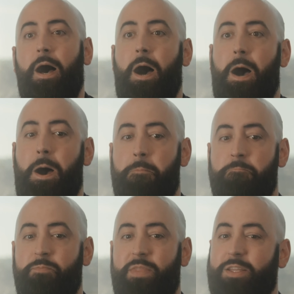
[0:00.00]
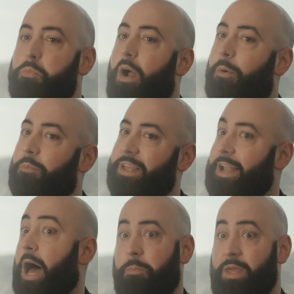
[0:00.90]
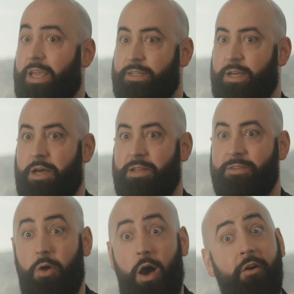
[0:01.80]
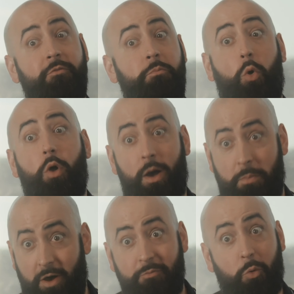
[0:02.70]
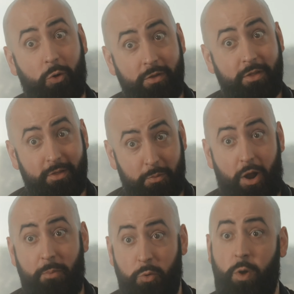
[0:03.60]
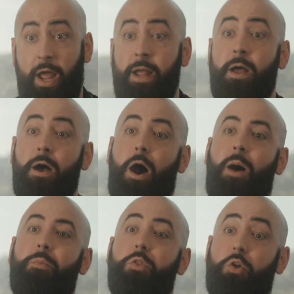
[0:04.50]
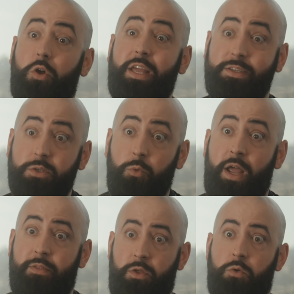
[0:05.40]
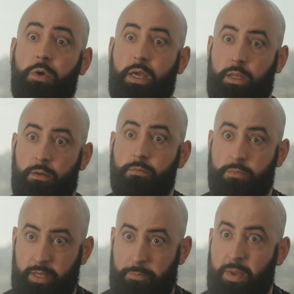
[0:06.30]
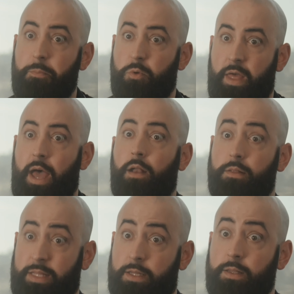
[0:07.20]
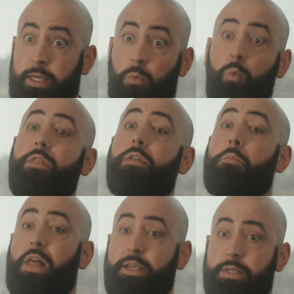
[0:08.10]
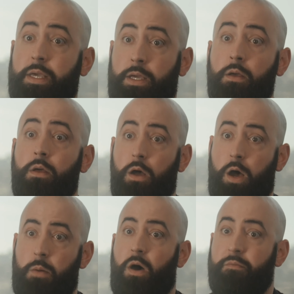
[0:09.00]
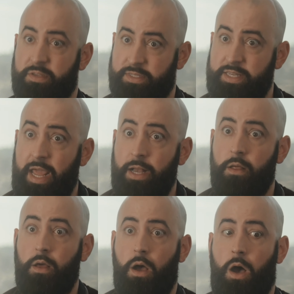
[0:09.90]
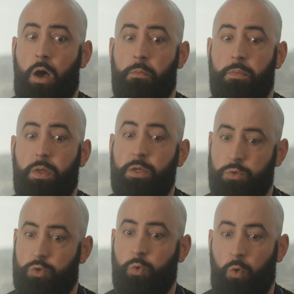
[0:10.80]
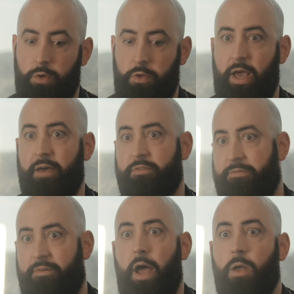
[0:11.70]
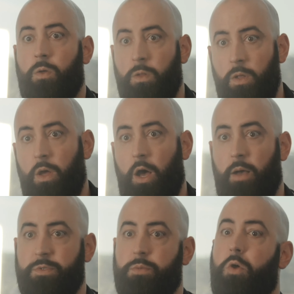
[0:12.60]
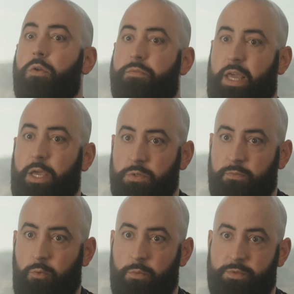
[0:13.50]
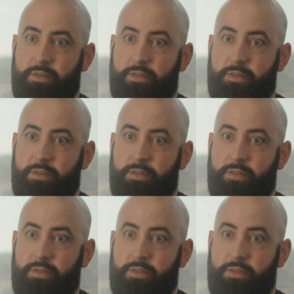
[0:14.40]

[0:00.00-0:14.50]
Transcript: that's probably not being done above board the proper way, but there is a way that you can paper that legally with the blessing of the state. In short, you'd have to file some notification forms